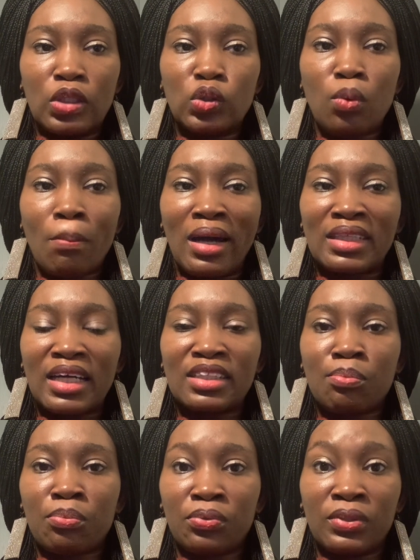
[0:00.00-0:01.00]
No matter the
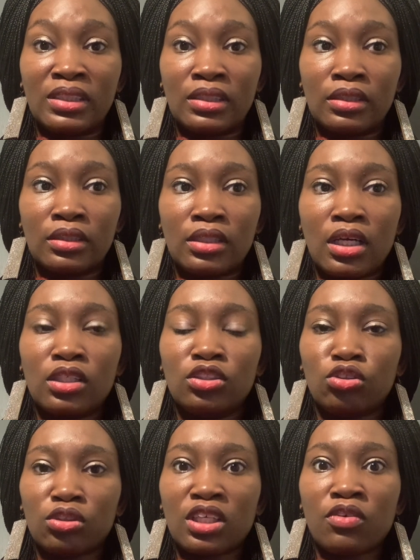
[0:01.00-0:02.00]
prison,
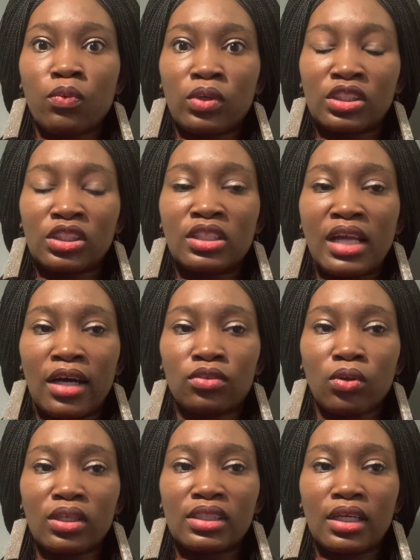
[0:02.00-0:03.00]
Joseph was still
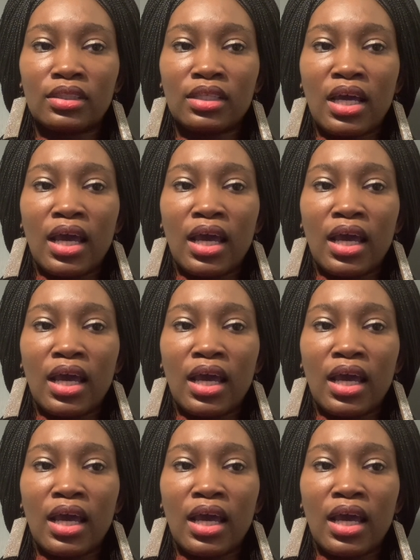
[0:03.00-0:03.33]
anointed.